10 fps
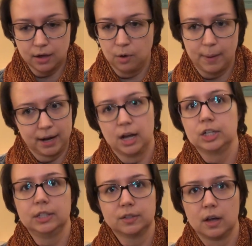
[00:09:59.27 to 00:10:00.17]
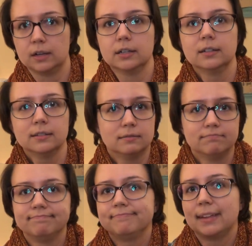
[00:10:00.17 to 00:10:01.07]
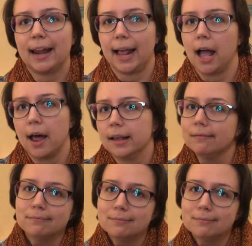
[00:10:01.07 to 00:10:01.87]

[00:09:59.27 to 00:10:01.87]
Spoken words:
oh my gosh, this color. and I got it.